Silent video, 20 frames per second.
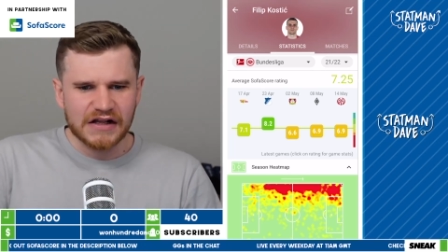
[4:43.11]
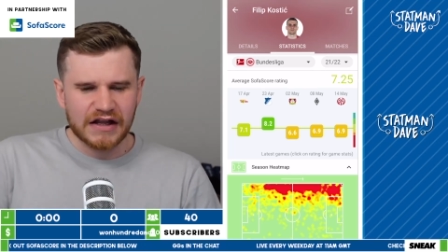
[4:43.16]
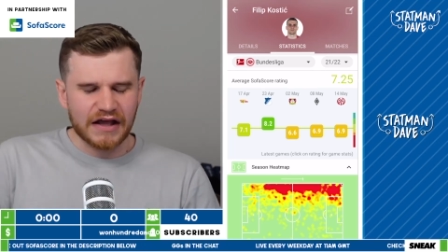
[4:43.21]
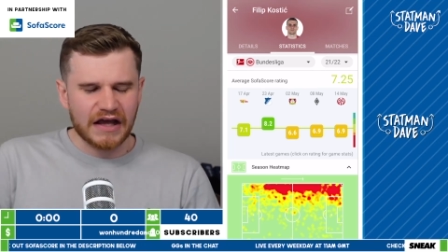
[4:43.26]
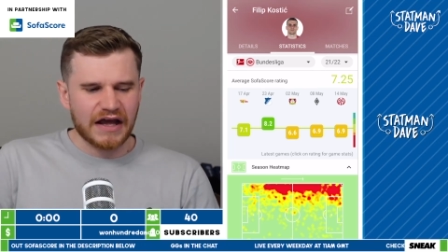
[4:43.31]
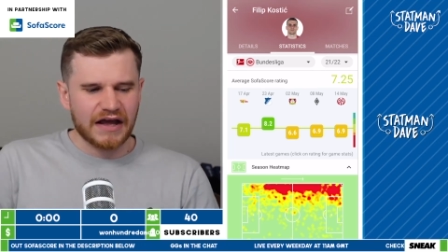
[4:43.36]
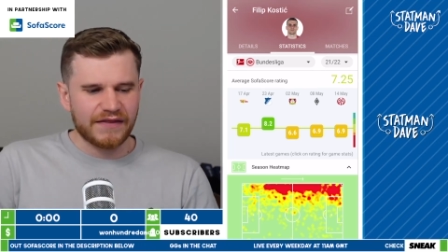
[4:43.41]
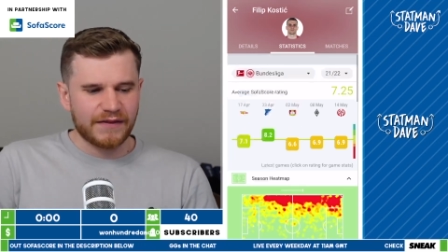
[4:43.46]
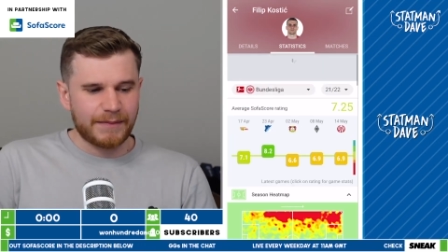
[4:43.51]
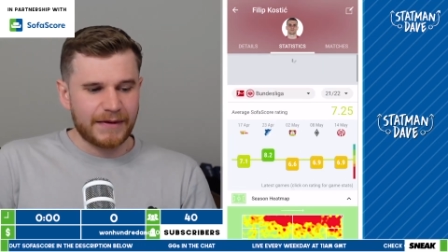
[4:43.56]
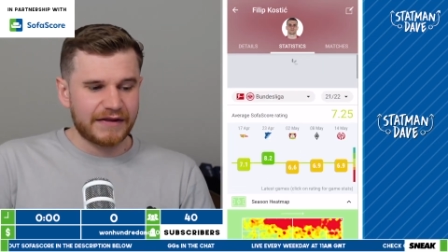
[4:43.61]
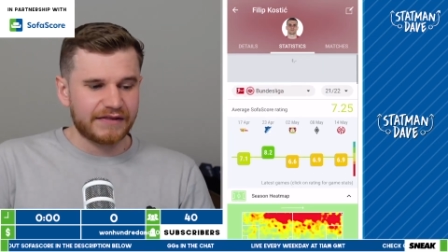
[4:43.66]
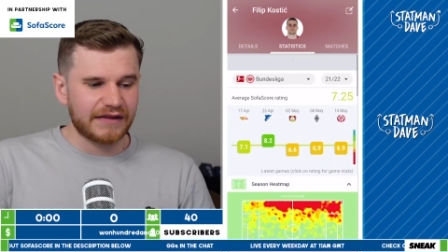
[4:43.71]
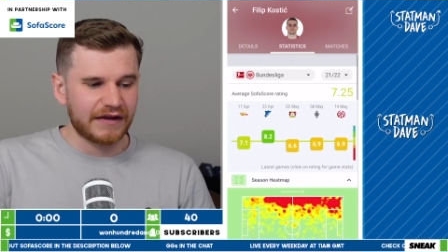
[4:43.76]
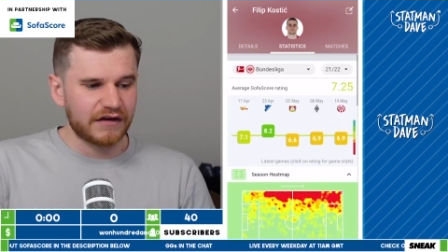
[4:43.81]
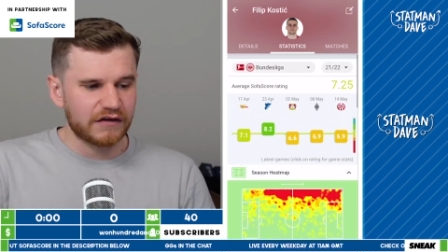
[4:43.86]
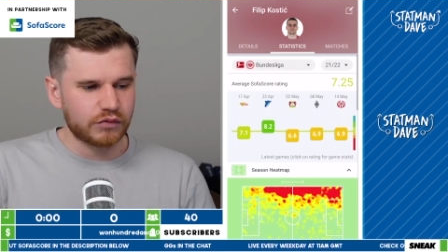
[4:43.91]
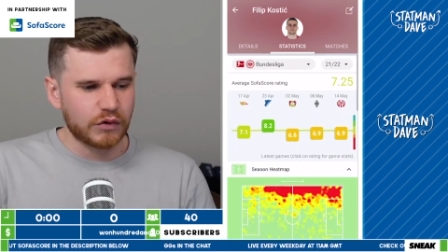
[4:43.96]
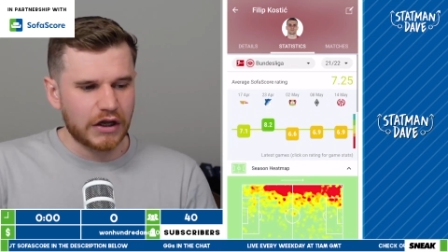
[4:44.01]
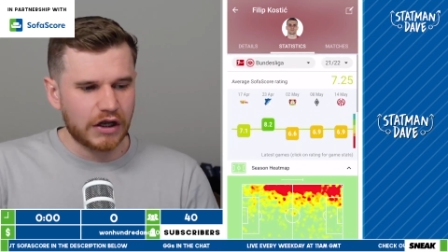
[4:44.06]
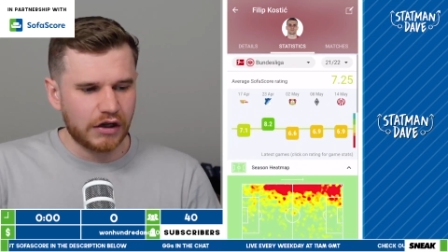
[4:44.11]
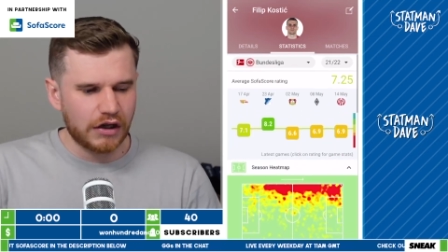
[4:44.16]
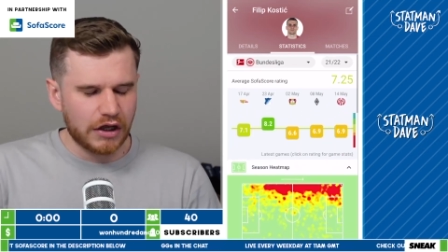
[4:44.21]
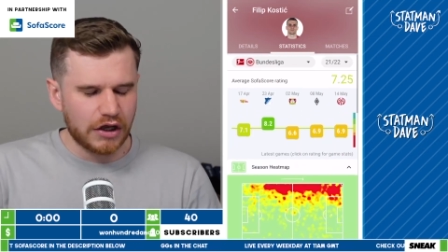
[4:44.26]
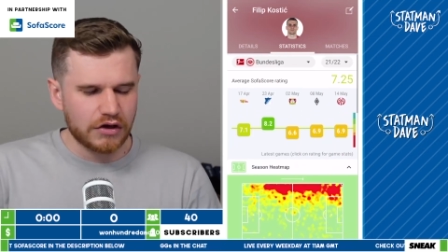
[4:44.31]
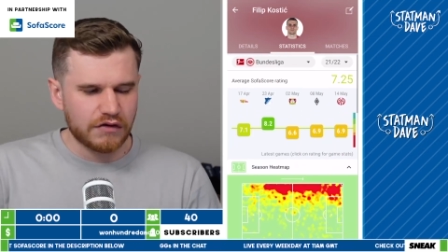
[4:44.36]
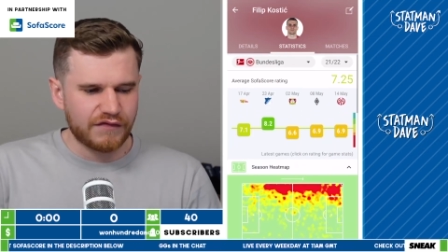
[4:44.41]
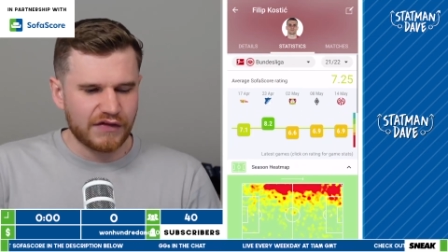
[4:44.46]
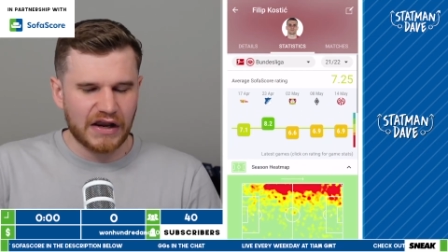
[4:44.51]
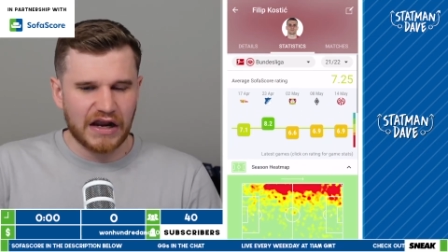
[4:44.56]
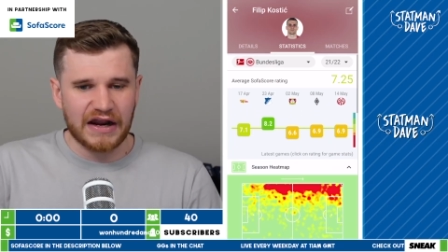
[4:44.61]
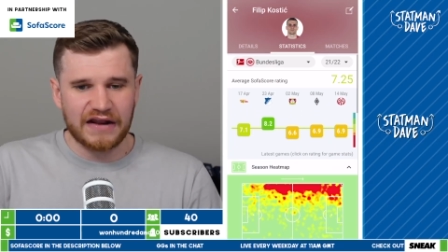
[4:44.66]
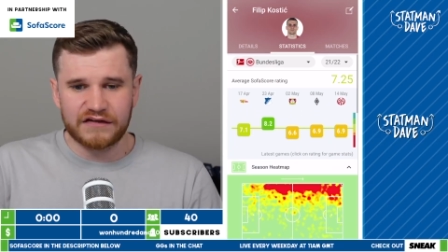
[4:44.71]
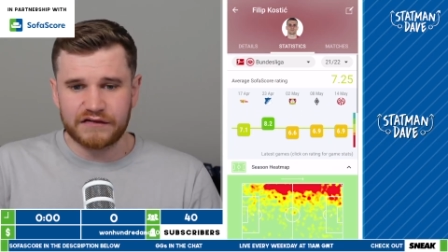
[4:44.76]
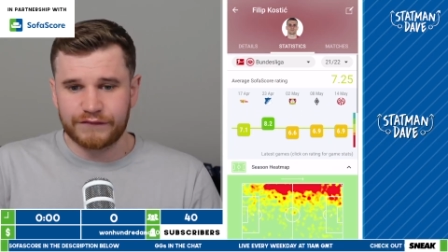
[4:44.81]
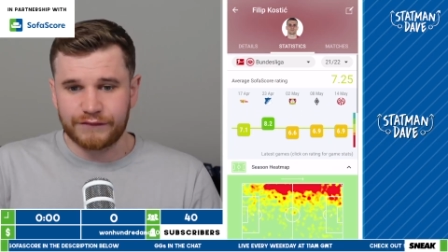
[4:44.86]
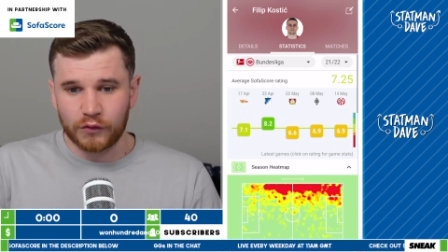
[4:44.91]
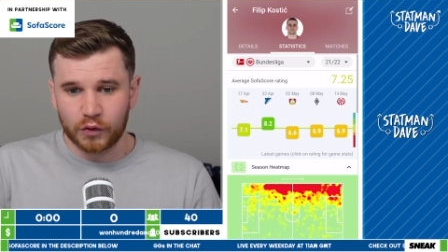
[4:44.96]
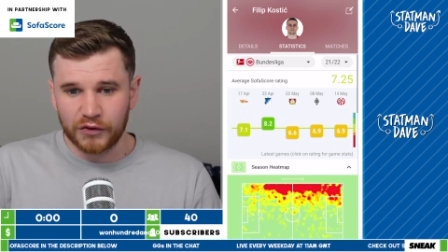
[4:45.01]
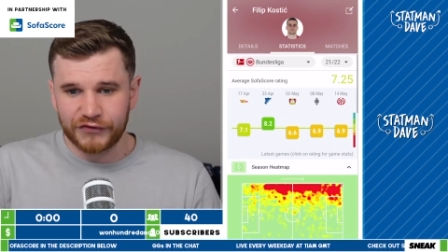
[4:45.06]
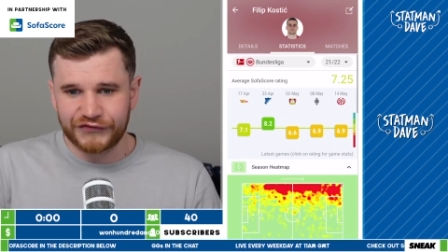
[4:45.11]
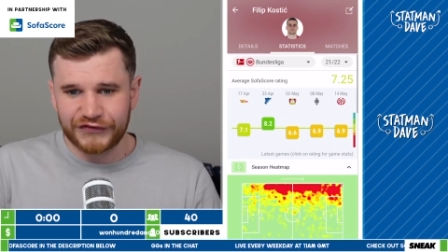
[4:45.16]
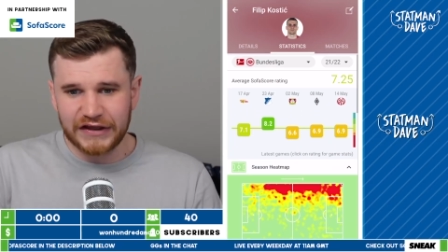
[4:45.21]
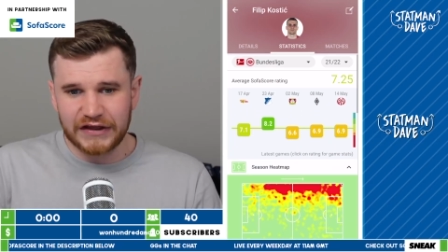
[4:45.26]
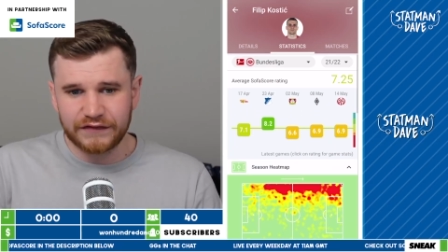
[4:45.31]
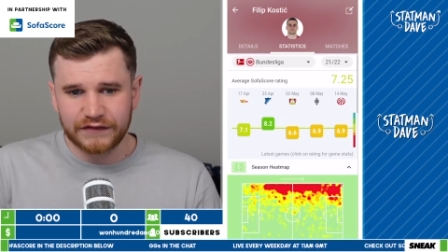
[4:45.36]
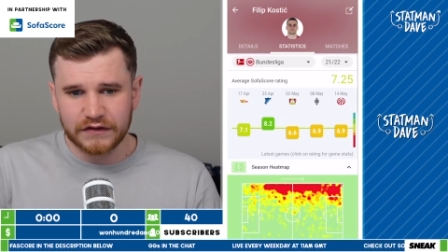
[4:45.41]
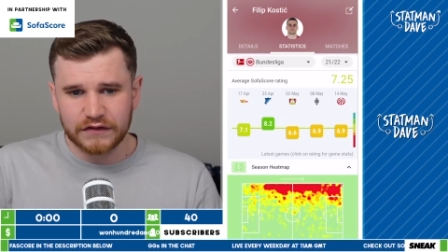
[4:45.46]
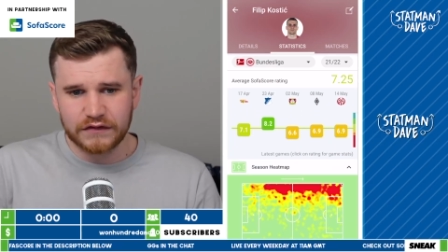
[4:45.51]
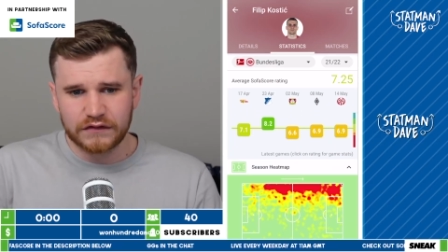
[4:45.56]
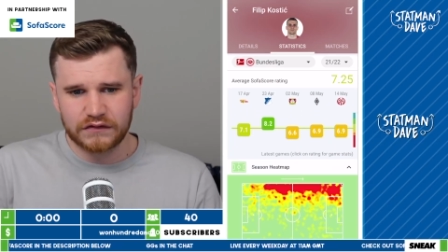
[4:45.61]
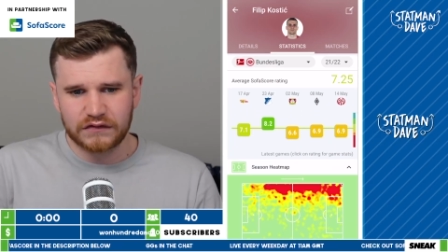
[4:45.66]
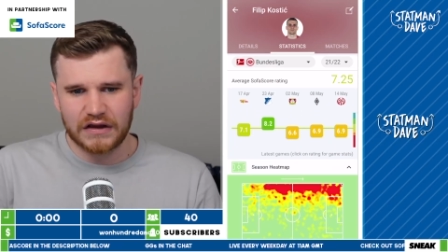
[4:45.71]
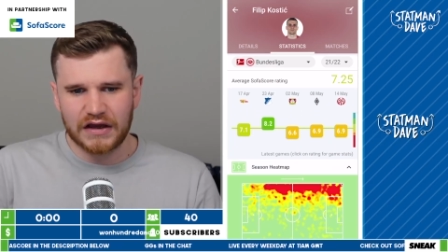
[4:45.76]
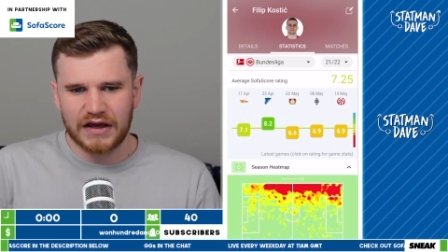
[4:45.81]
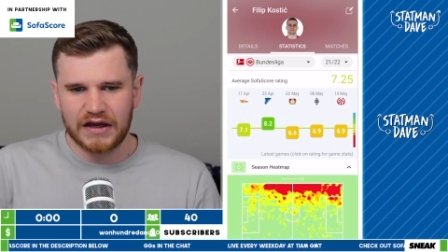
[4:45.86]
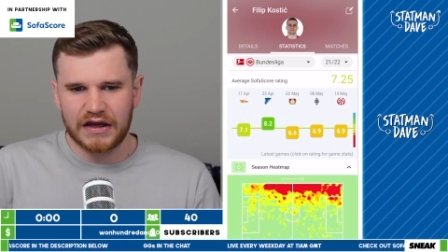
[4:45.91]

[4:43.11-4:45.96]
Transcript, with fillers: The big thing as well, over the last 4 seasons,